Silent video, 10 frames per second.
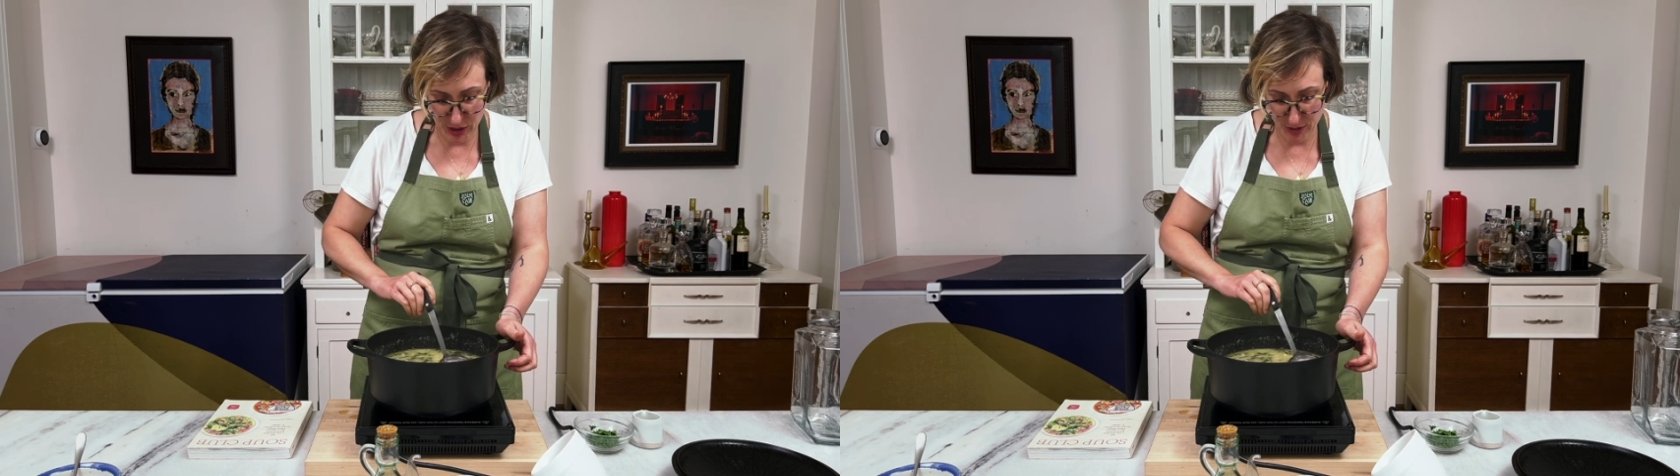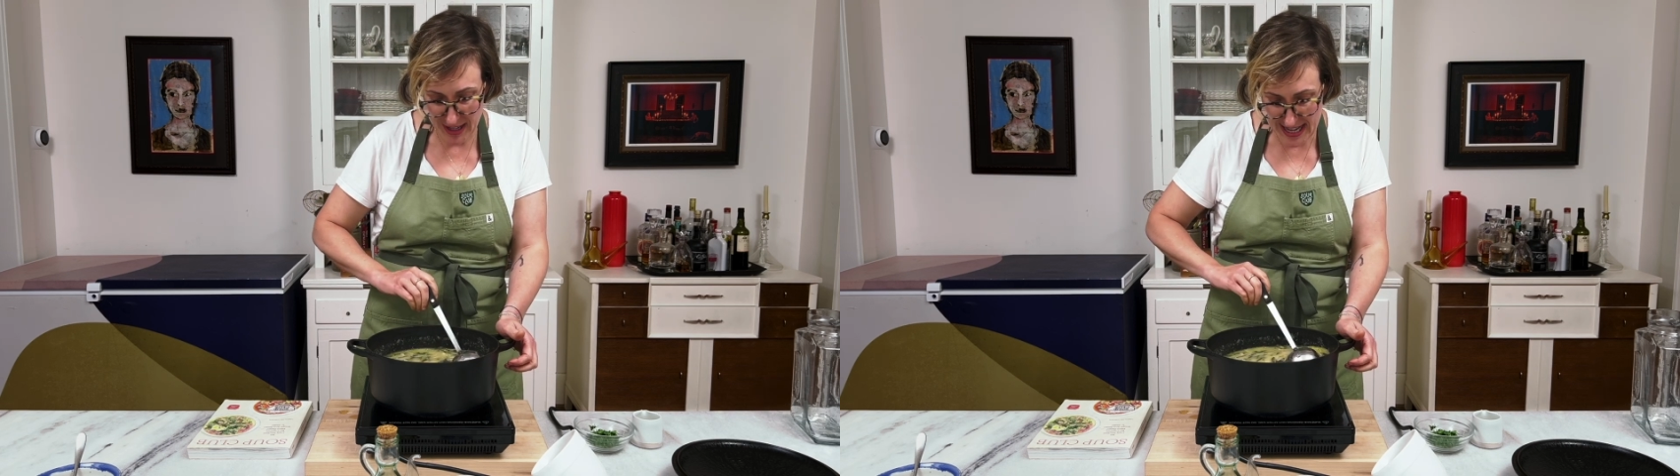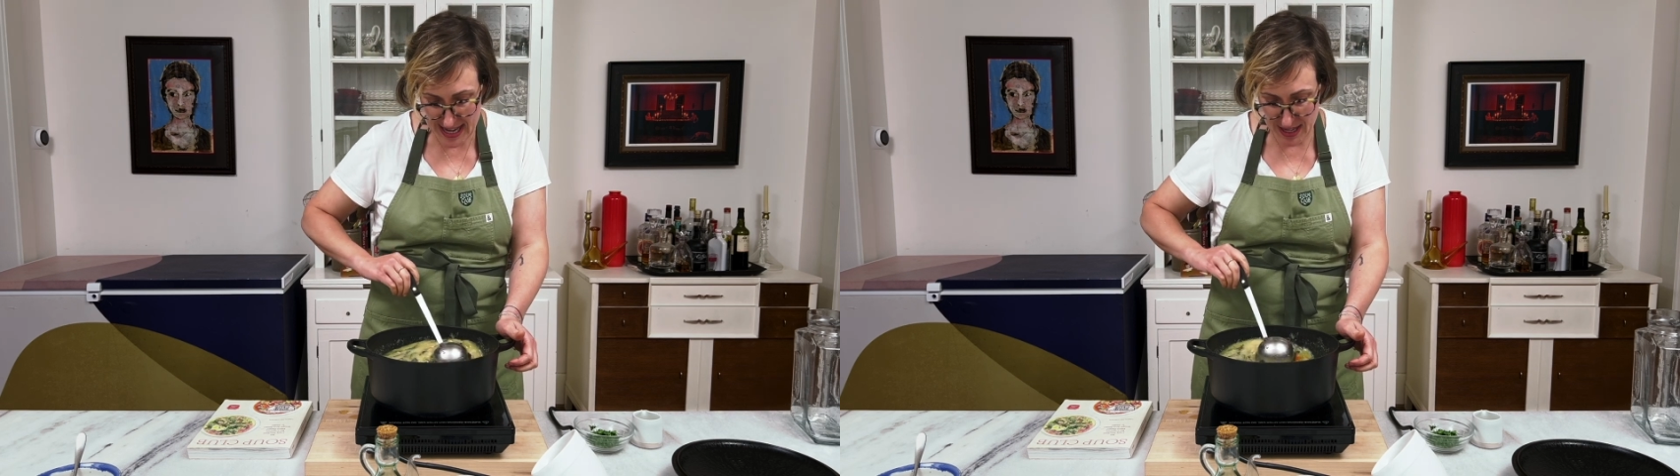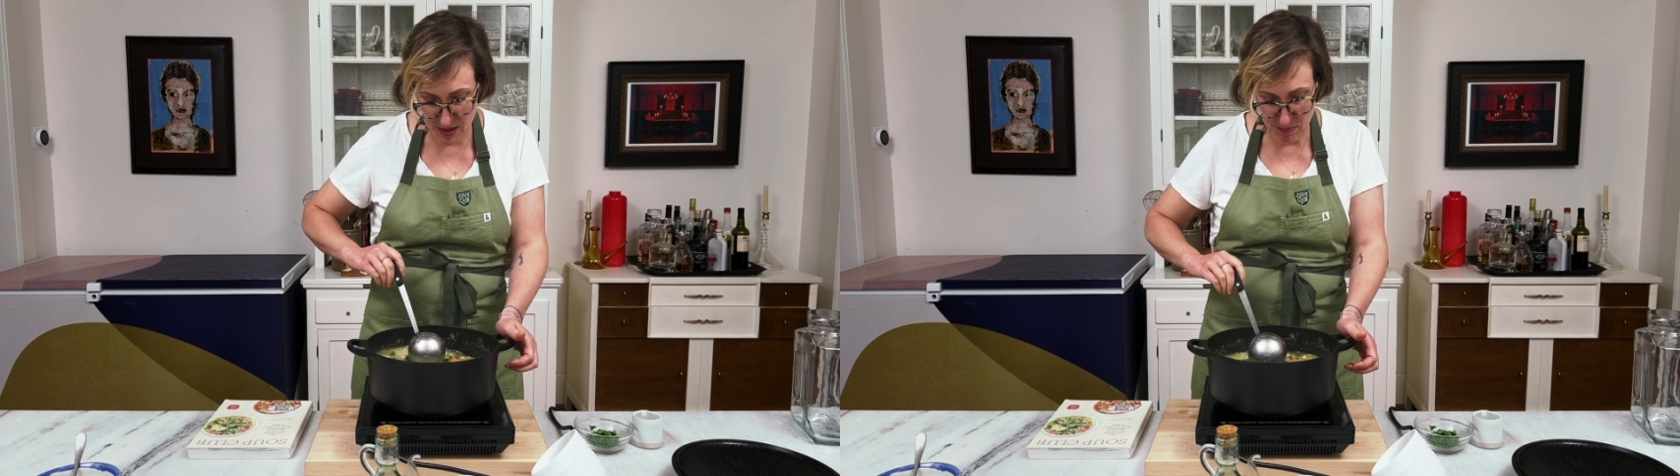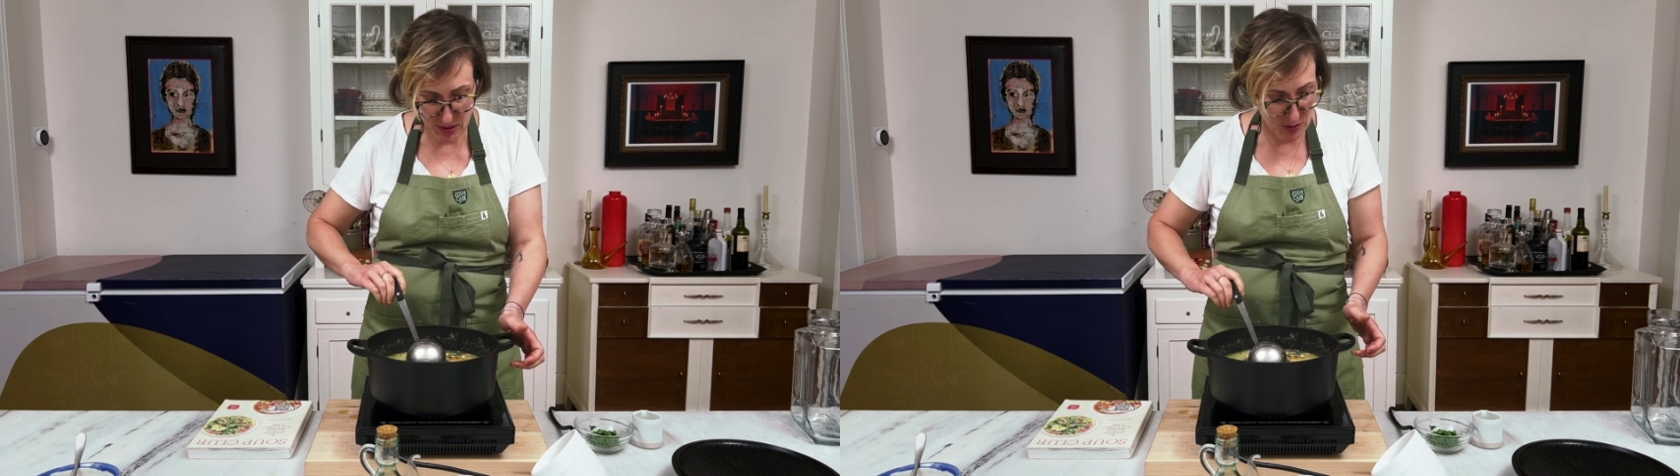
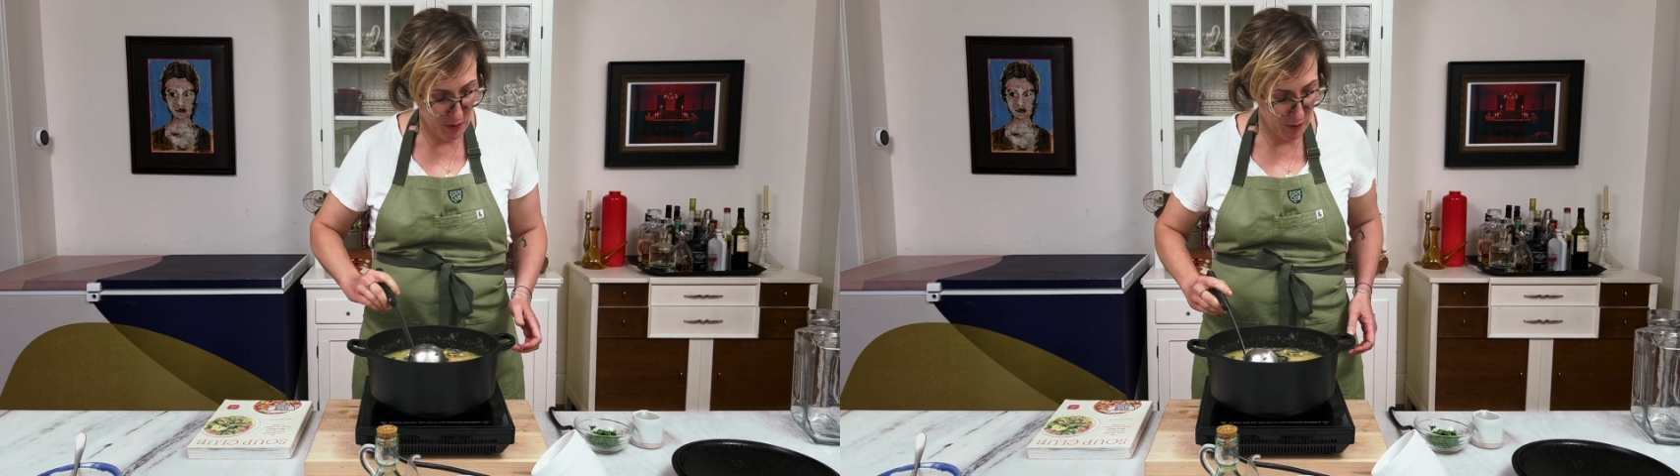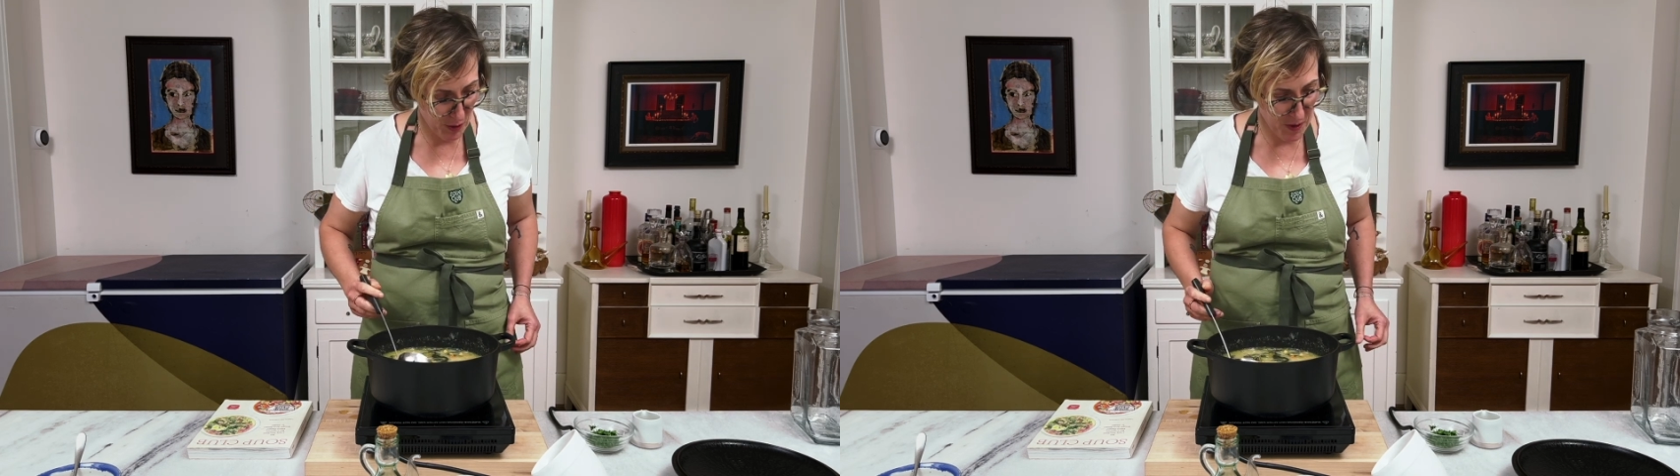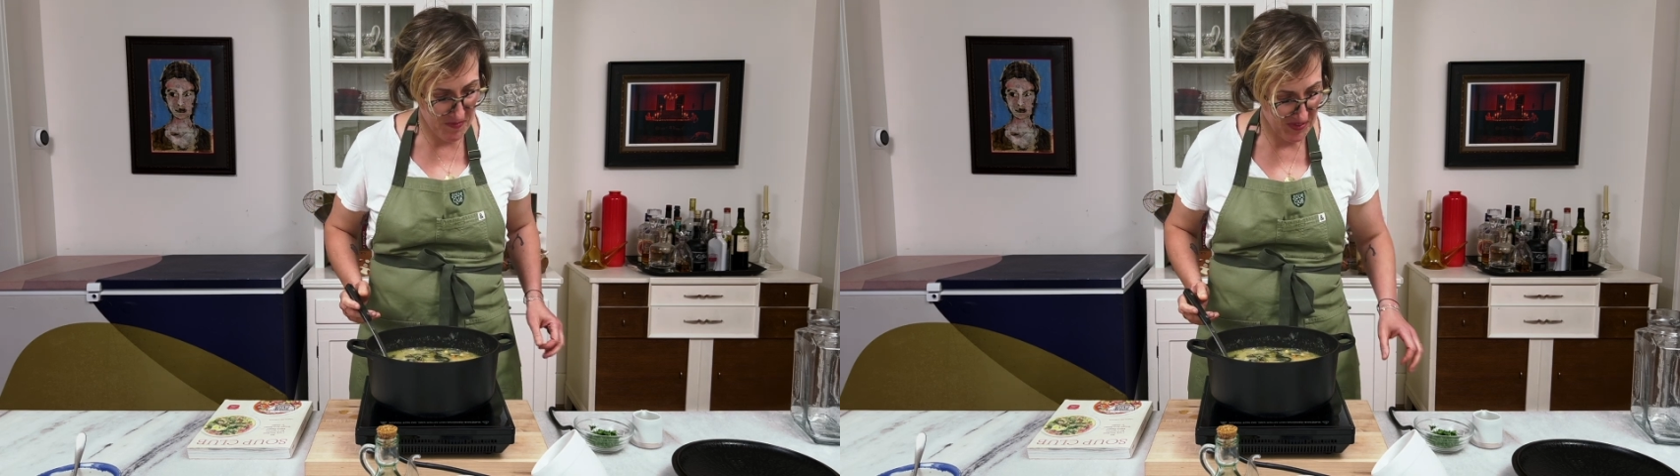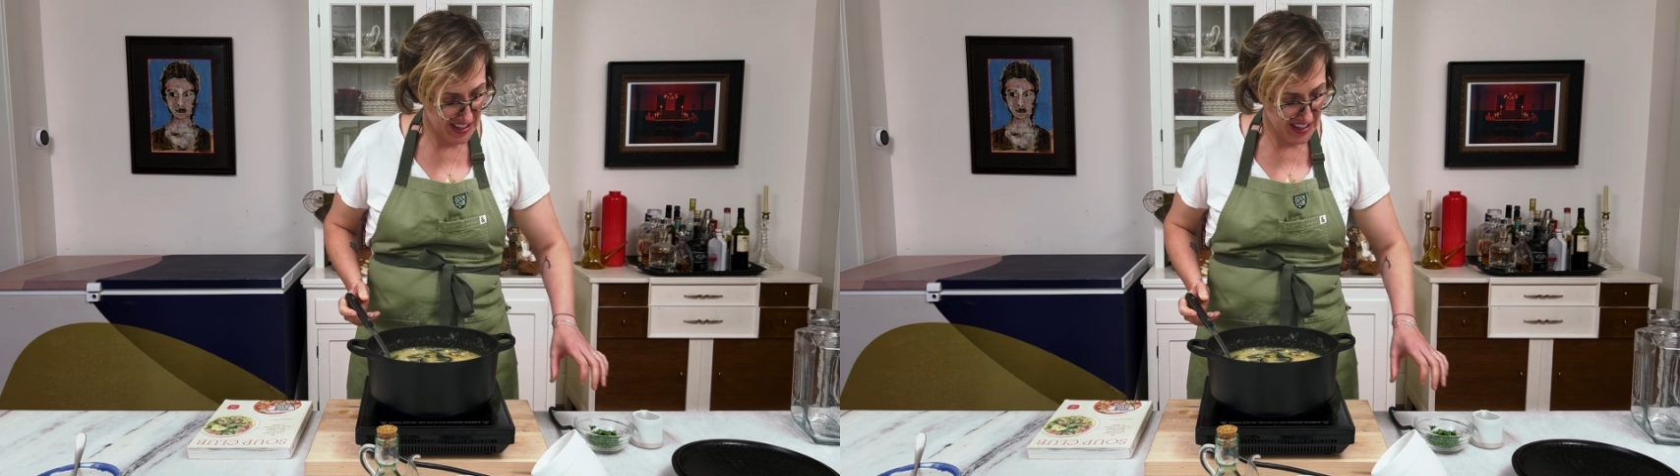green. Beautiful.